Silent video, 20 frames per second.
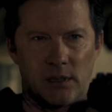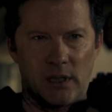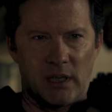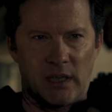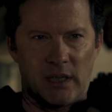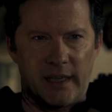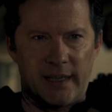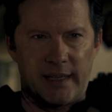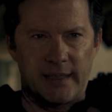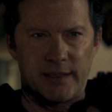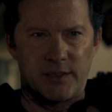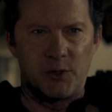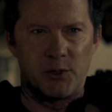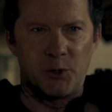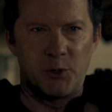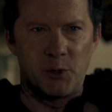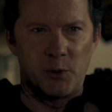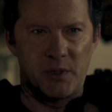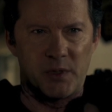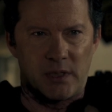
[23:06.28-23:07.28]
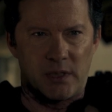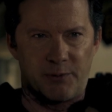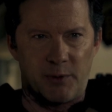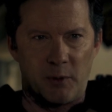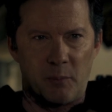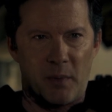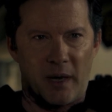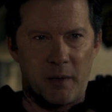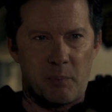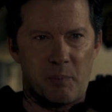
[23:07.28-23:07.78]
All I had to do was
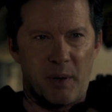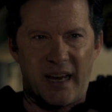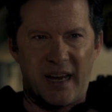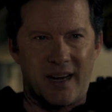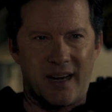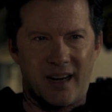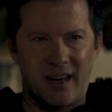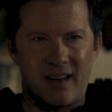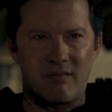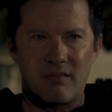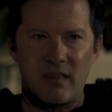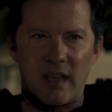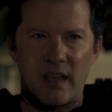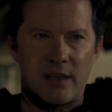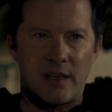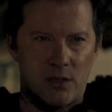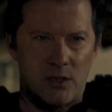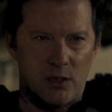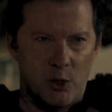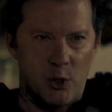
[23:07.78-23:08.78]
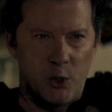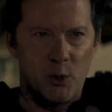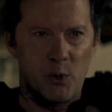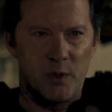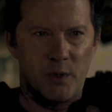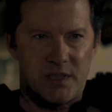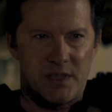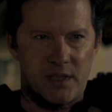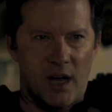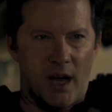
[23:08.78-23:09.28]
give him my pain. Thanks to you
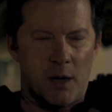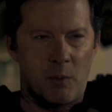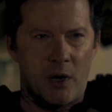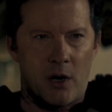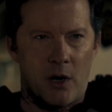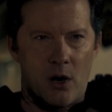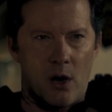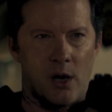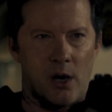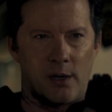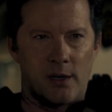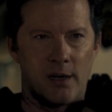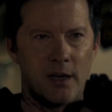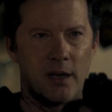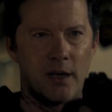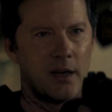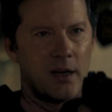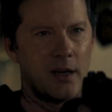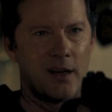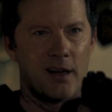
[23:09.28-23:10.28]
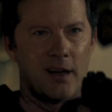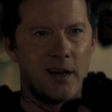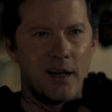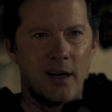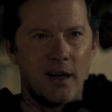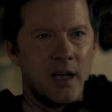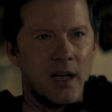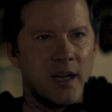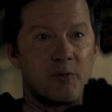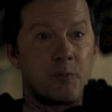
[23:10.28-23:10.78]
and Scott McCall,
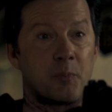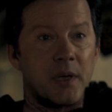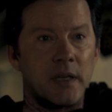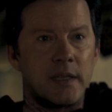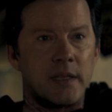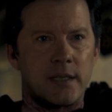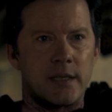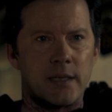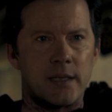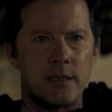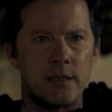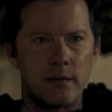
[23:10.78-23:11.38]
I have plenty.